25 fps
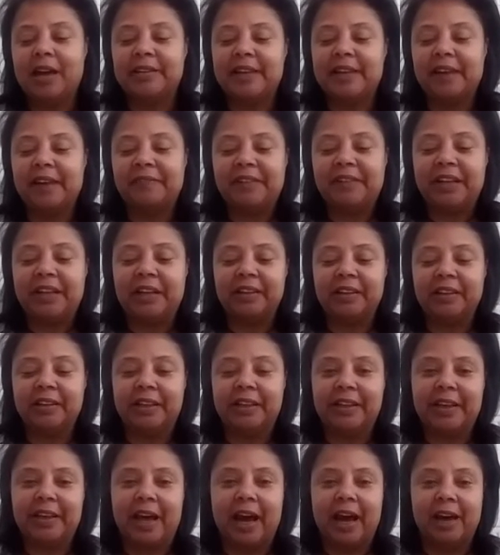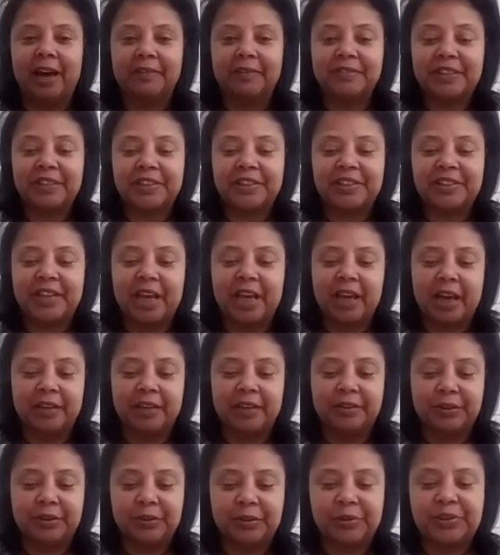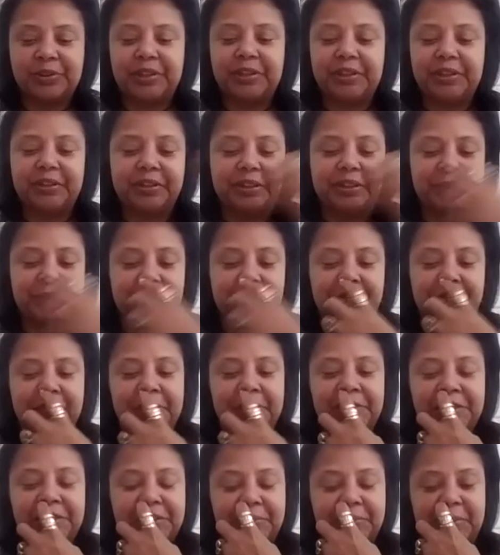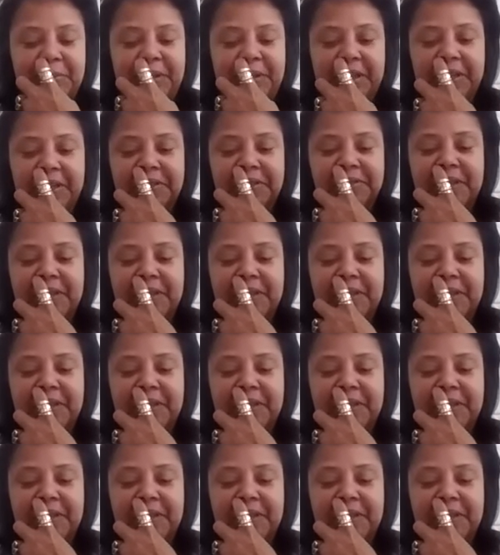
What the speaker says: definitely have to say I do see the difference, because